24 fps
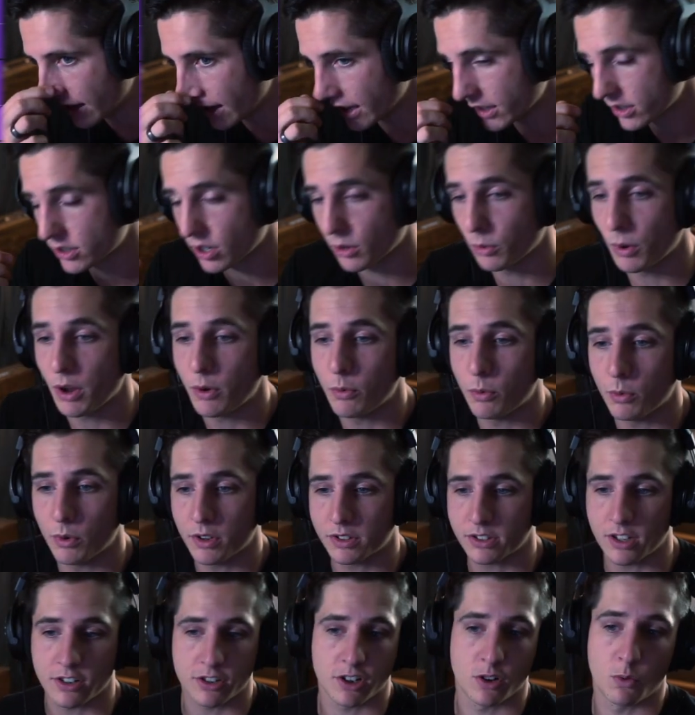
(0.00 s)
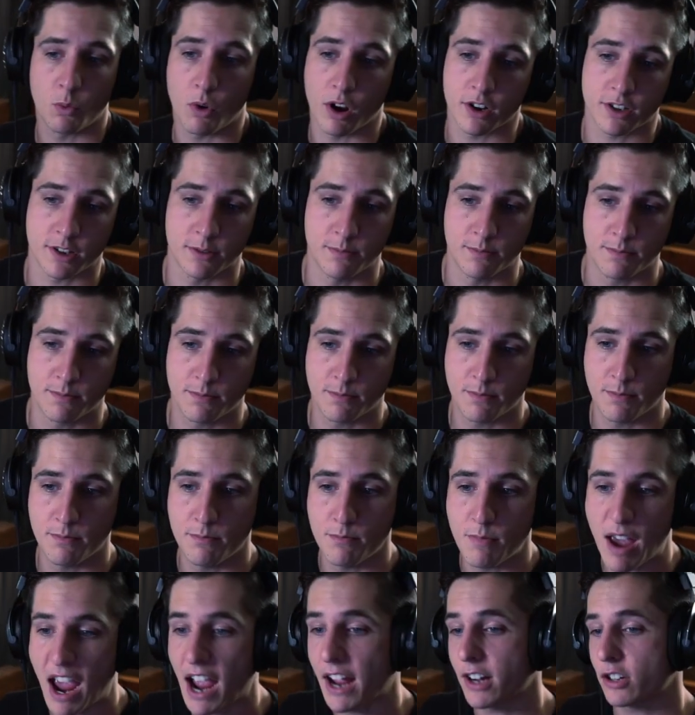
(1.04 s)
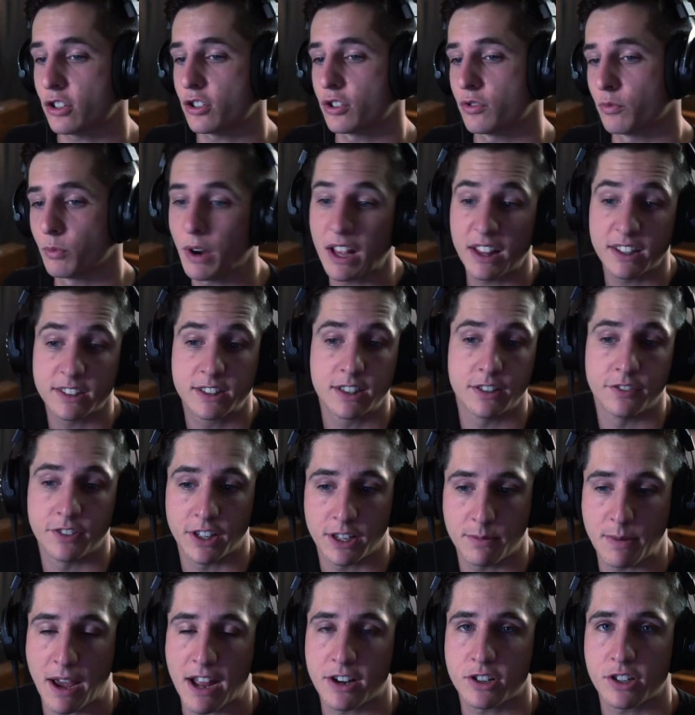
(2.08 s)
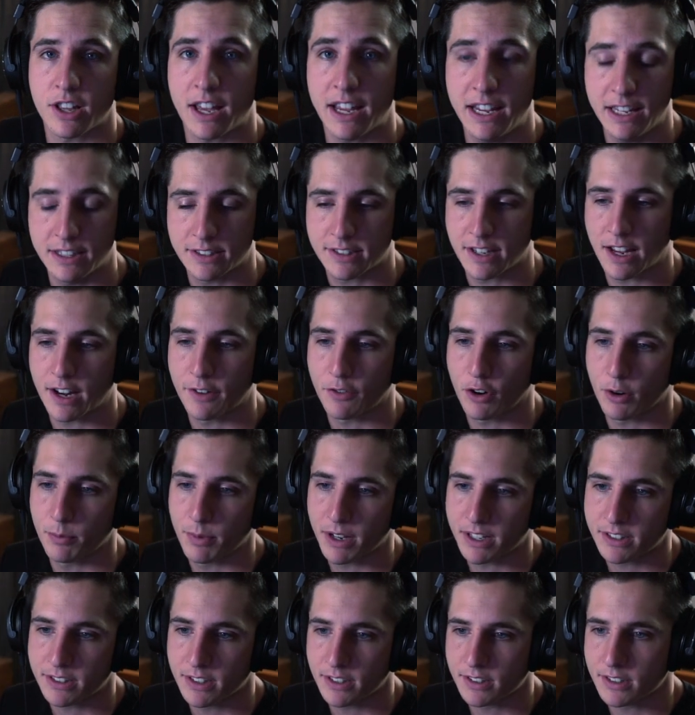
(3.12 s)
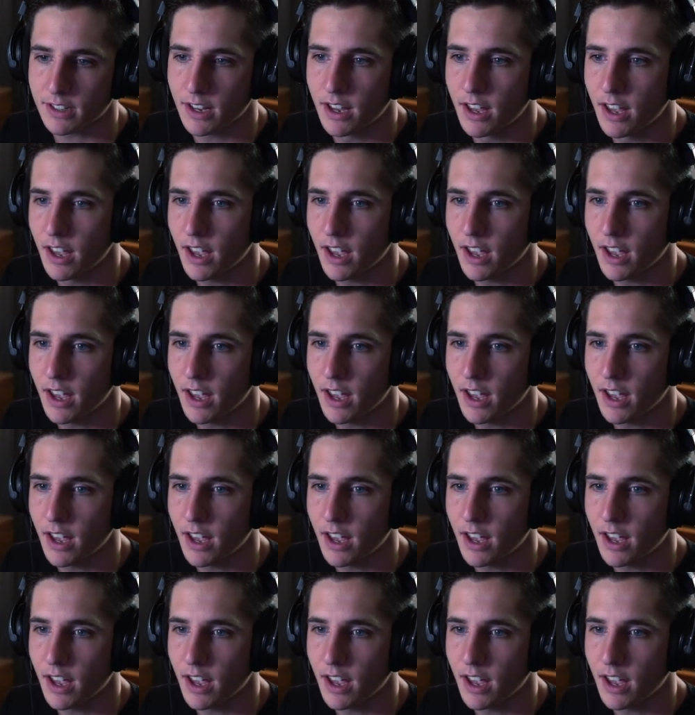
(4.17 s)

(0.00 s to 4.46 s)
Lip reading: And so we essentially want to relatively match that inside of our mixes.